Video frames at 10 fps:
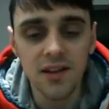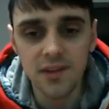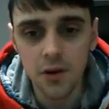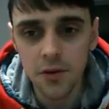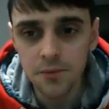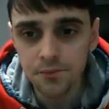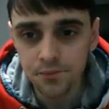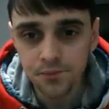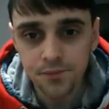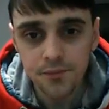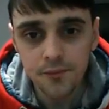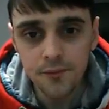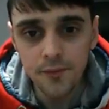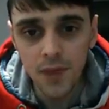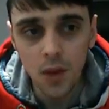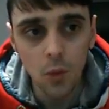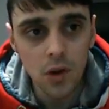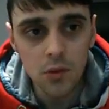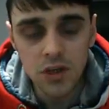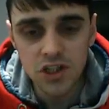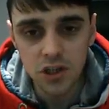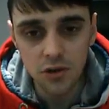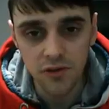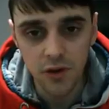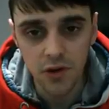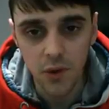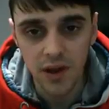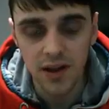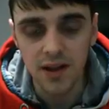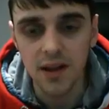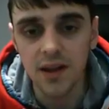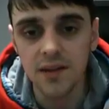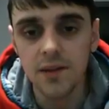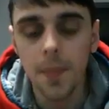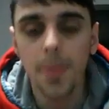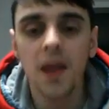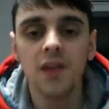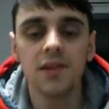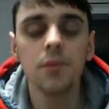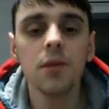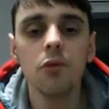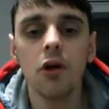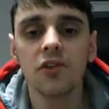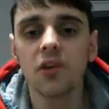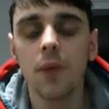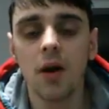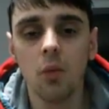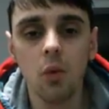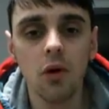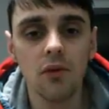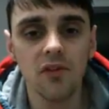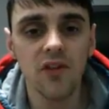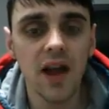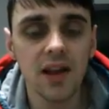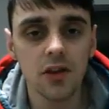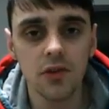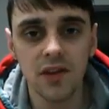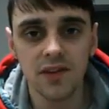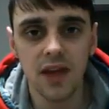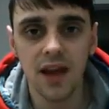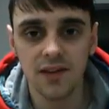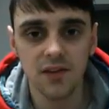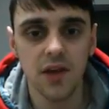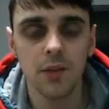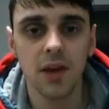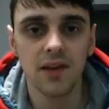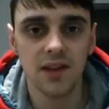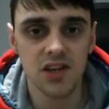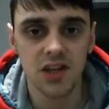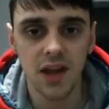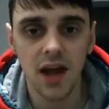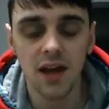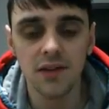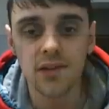so what I want to show you very quickly is, some people ask about what value this active ad packs actually has.